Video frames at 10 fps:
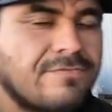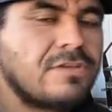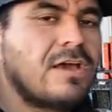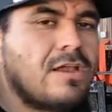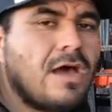if you
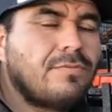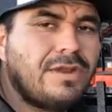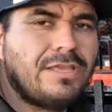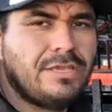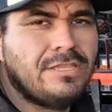know how to
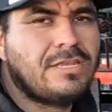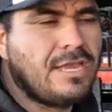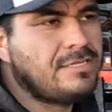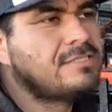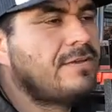operate good, the
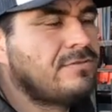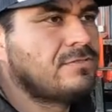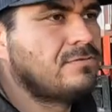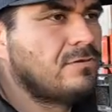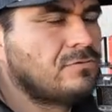97 is
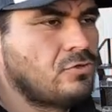a real